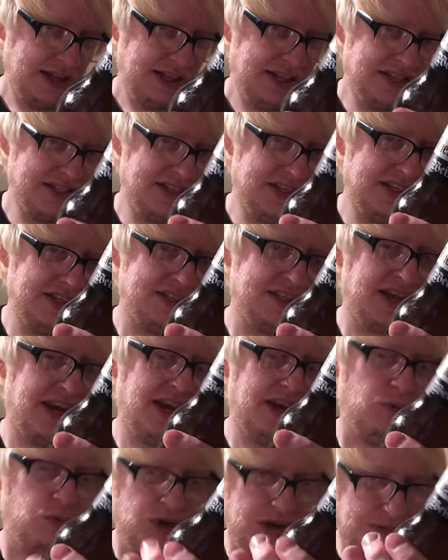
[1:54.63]
This is
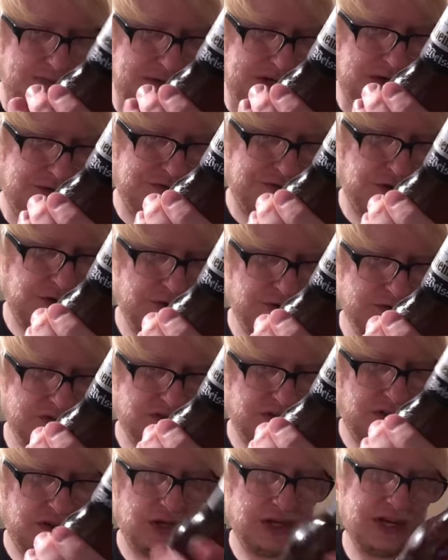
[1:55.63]
a wheat beer, of course,
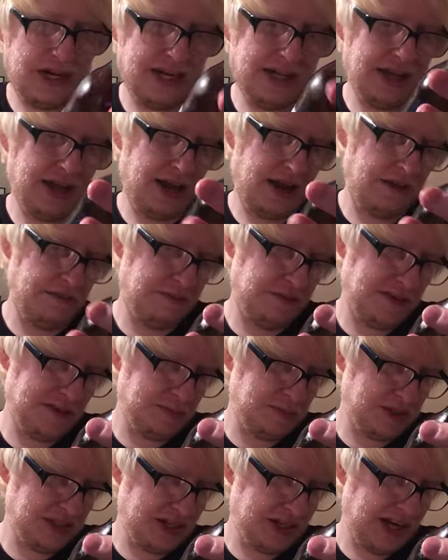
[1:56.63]
clocking in at 5%
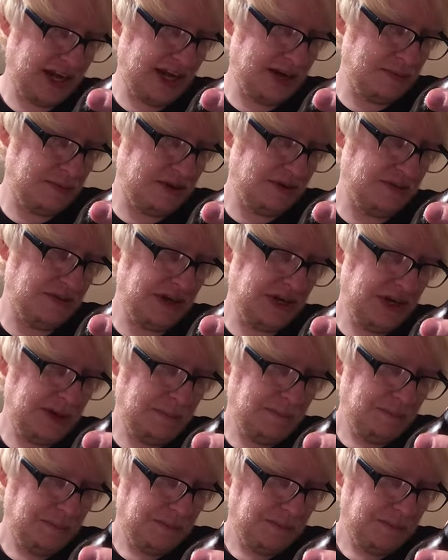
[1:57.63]
ABV.